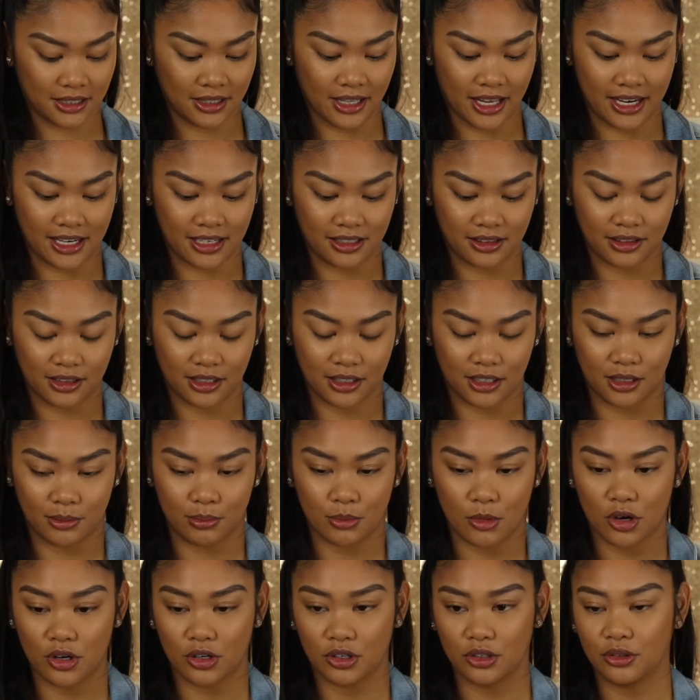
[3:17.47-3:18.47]
like the
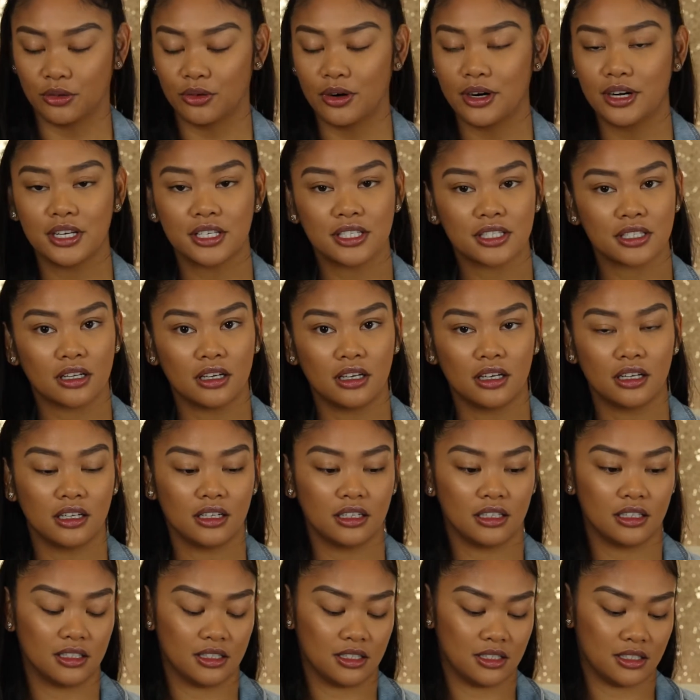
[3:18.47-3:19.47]
Modern
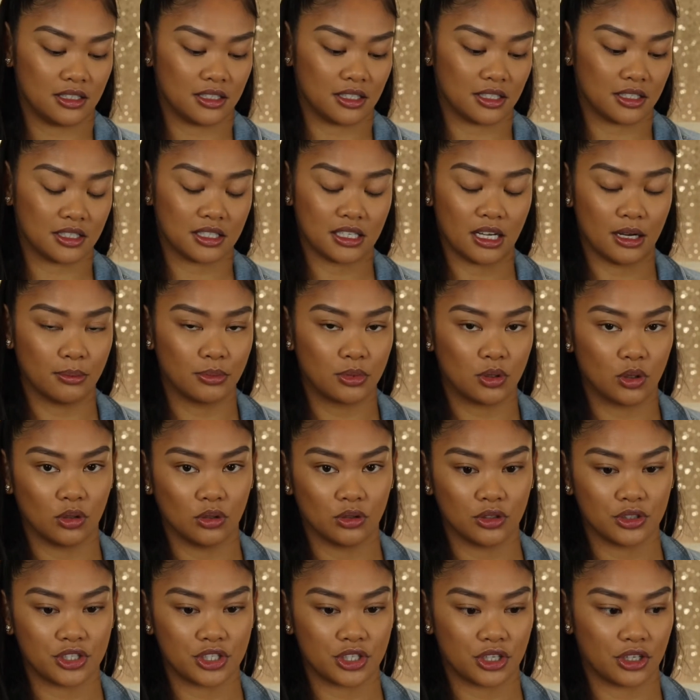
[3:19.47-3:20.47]
Renaissance, the
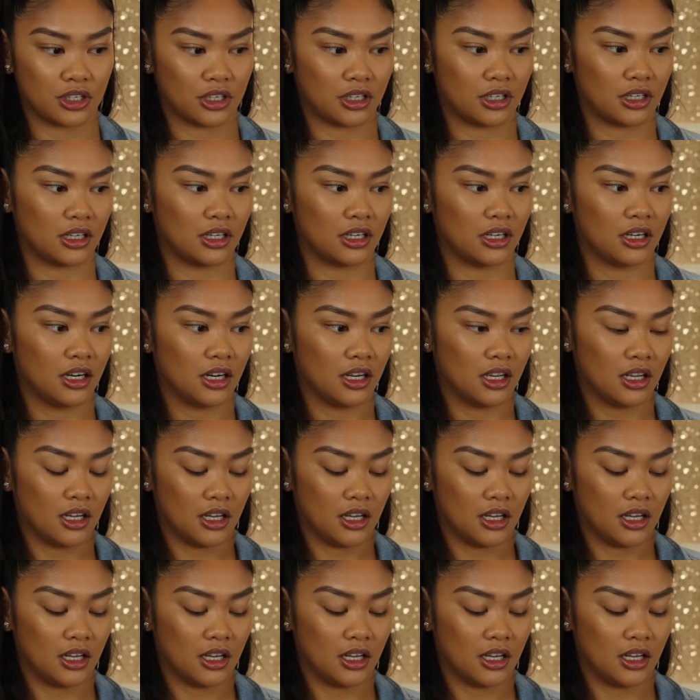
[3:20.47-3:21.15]
Subculture,